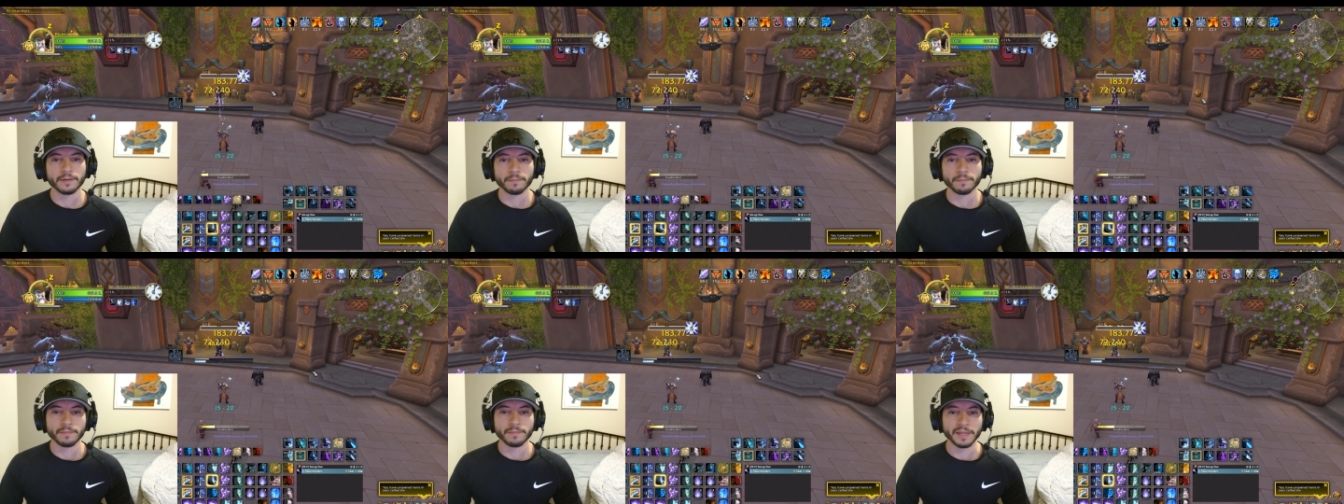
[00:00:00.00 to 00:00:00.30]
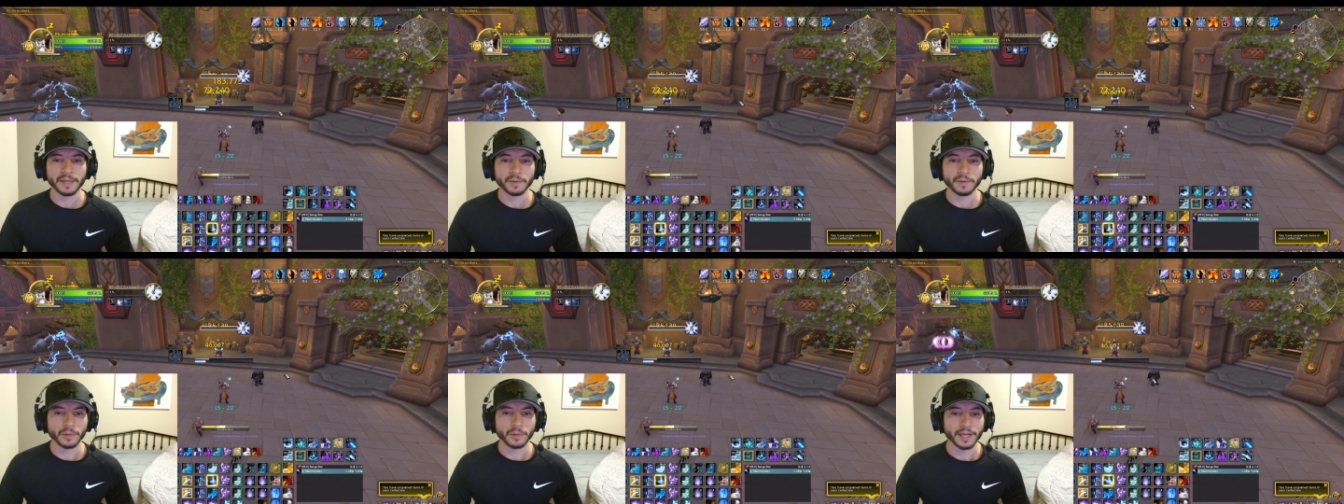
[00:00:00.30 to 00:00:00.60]

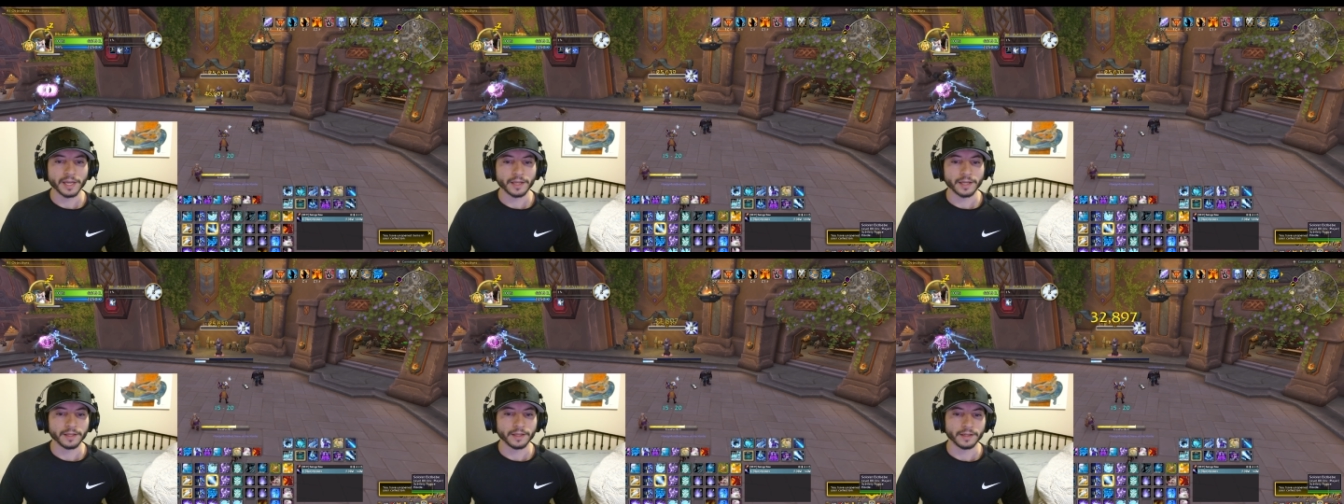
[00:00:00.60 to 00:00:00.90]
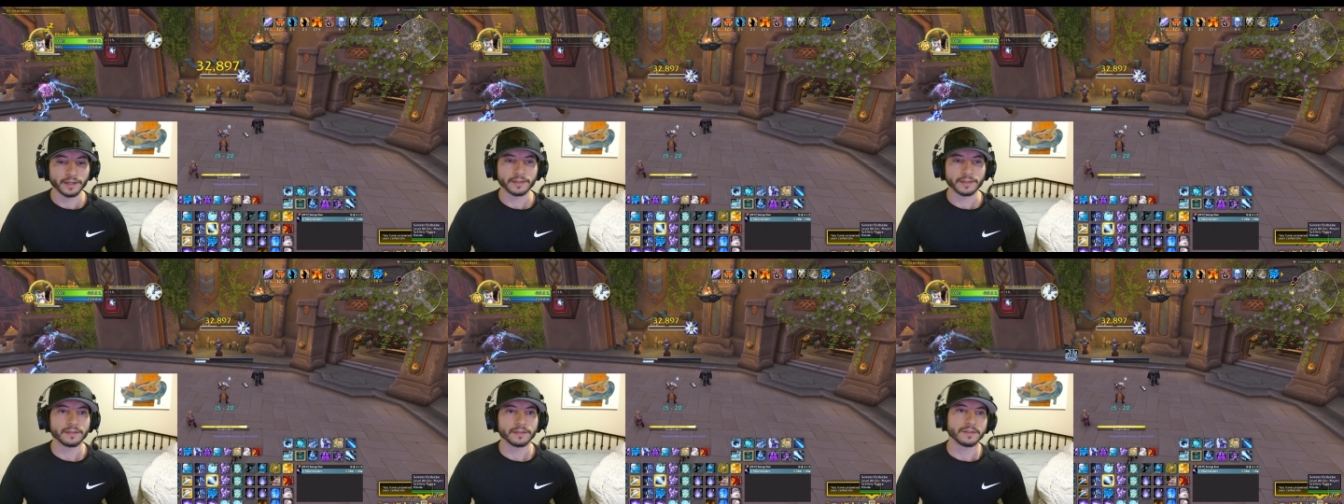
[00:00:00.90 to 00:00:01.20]
Maybe we get
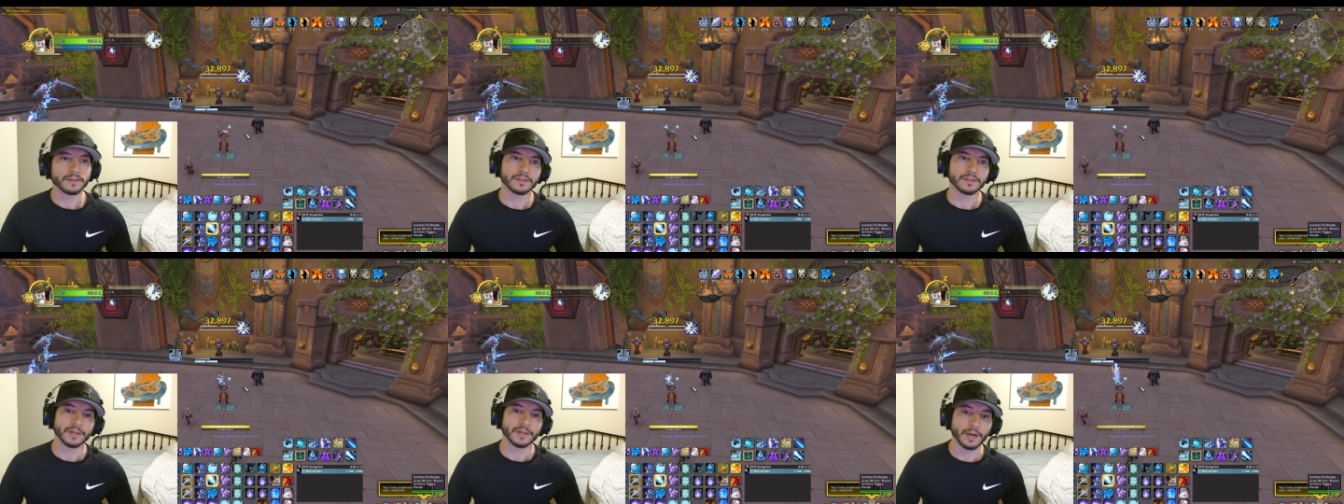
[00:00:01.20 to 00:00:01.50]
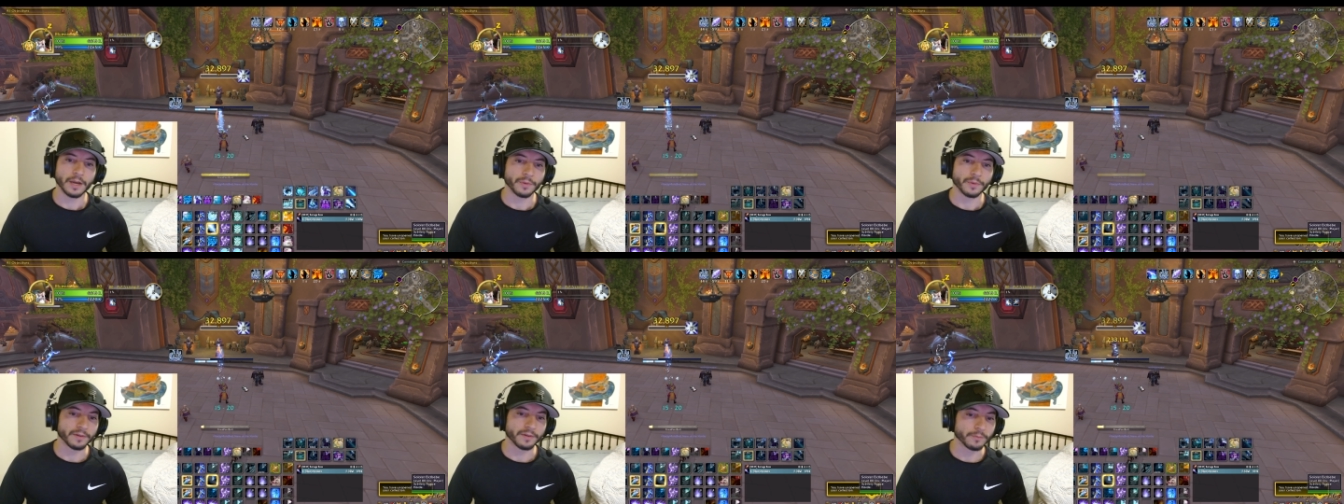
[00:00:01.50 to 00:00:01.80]
kicked, so
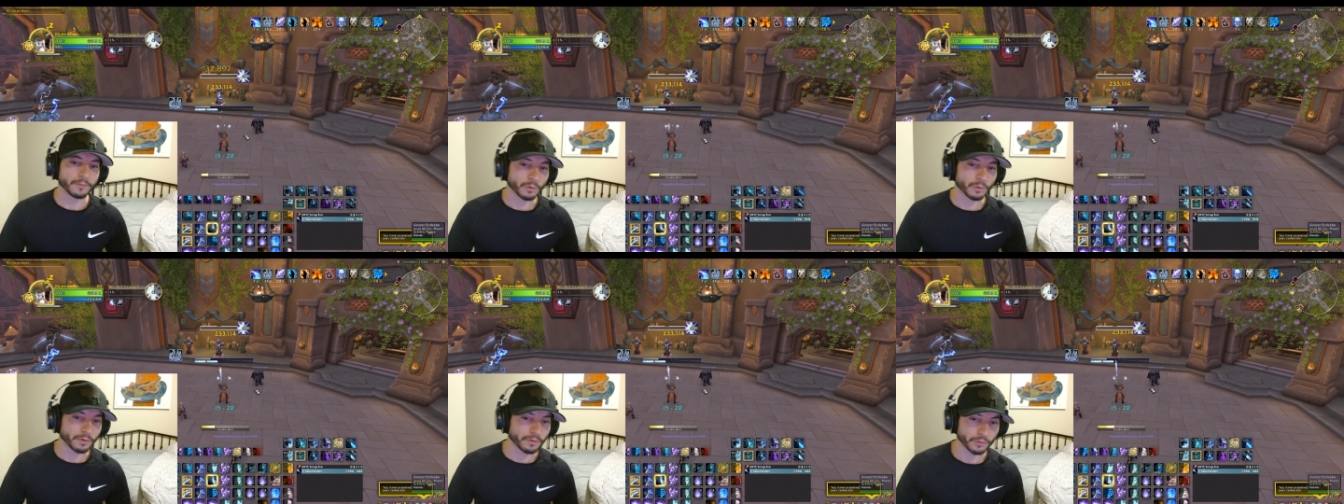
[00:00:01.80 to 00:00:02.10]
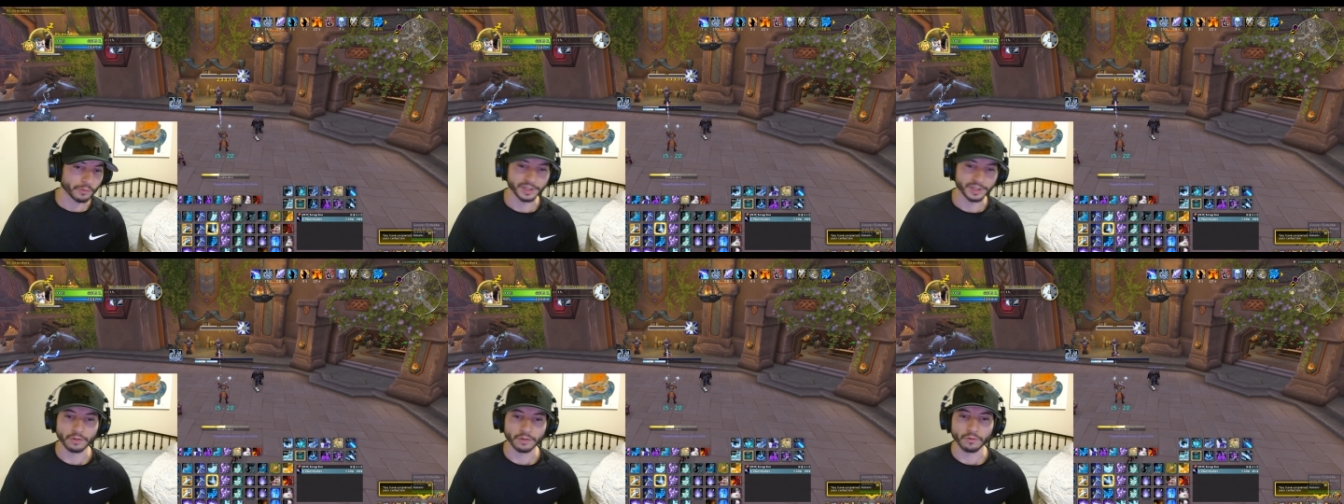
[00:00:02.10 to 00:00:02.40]
now we're
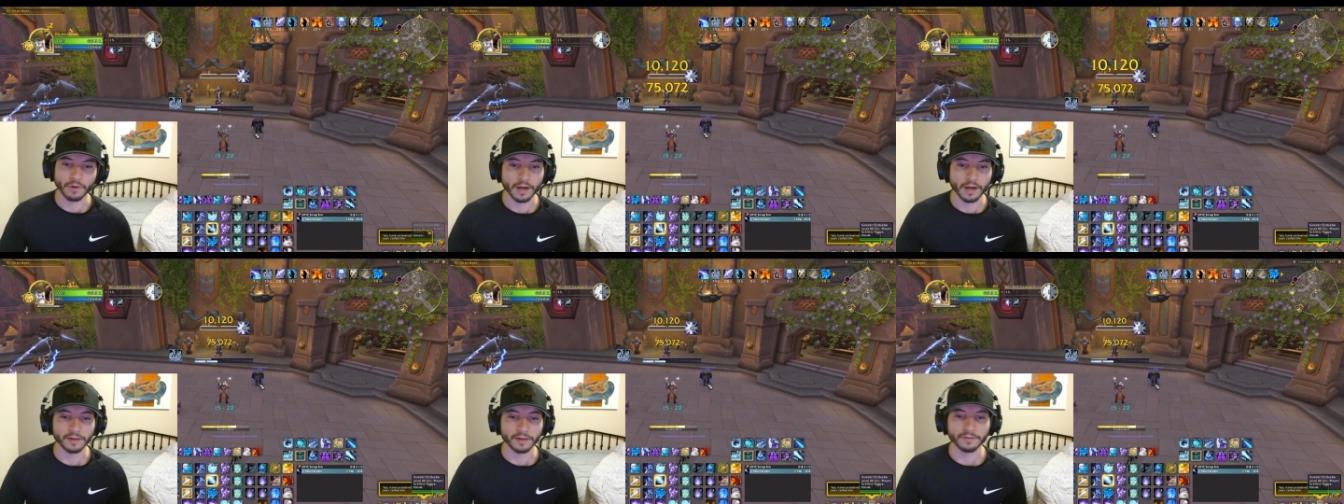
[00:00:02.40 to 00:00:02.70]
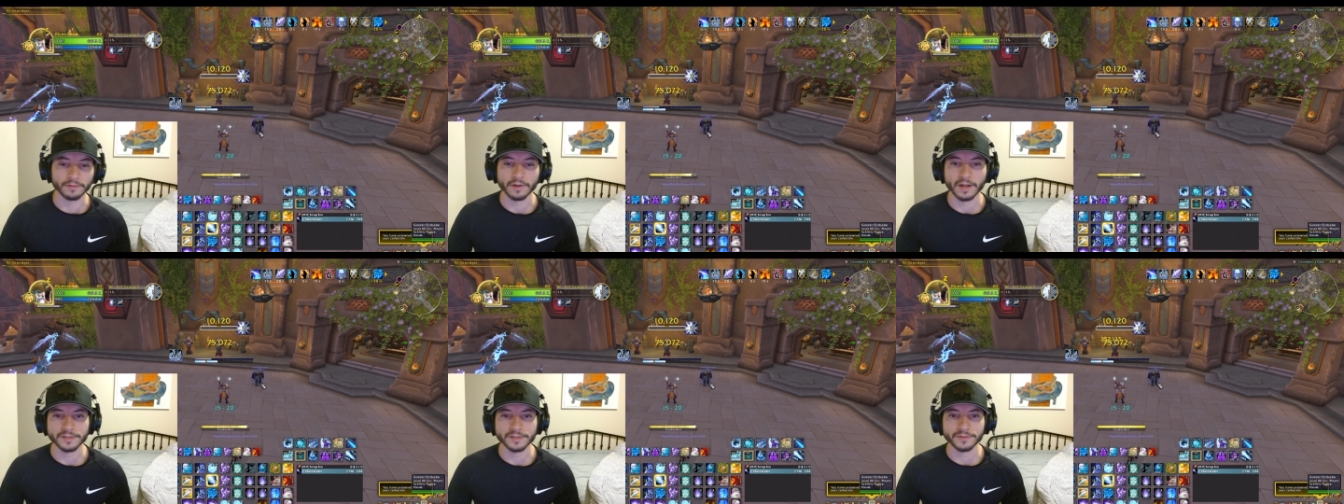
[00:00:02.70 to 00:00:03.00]
free to rock our
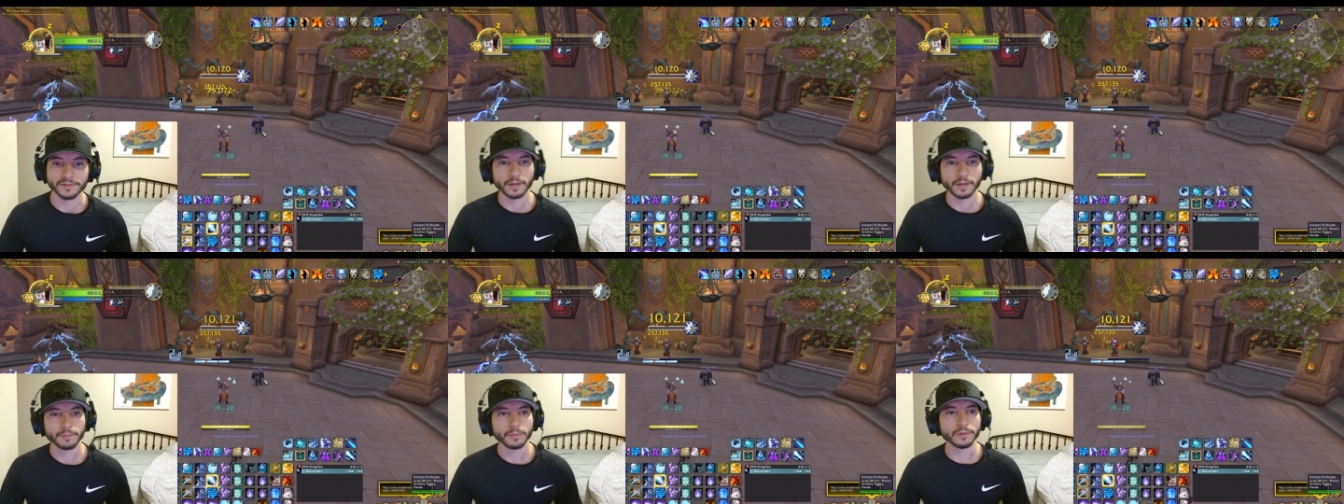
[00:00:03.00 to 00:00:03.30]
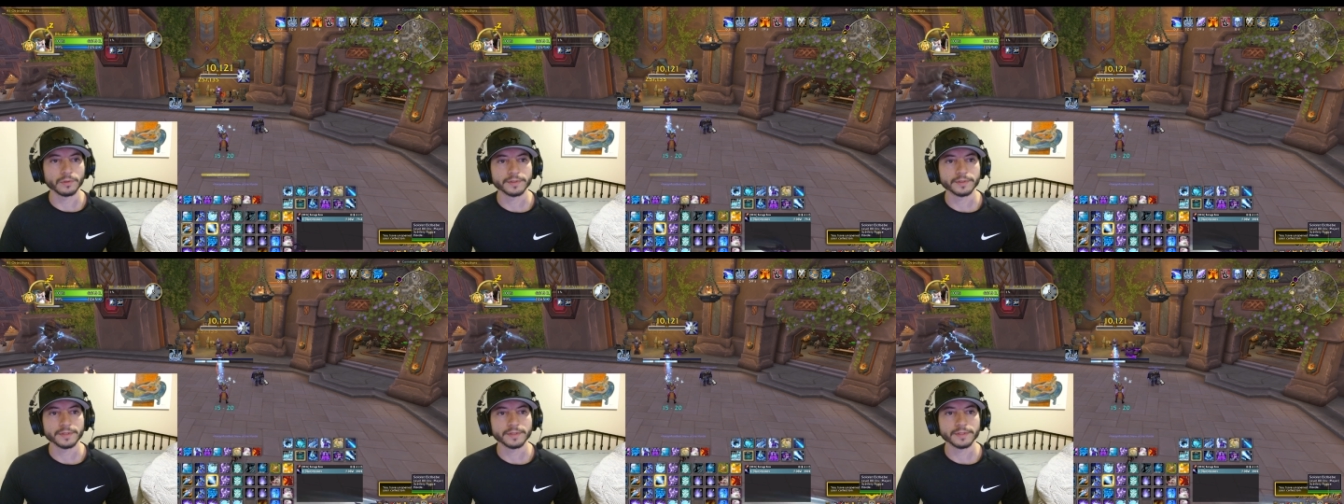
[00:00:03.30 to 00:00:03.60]
Frostfire
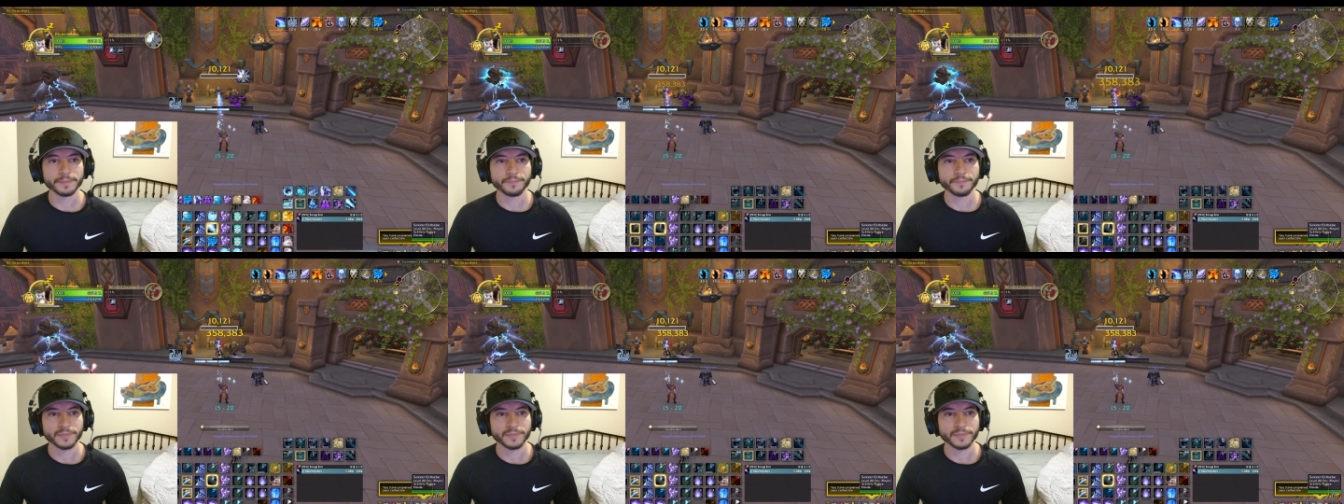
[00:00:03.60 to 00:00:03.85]
bolts.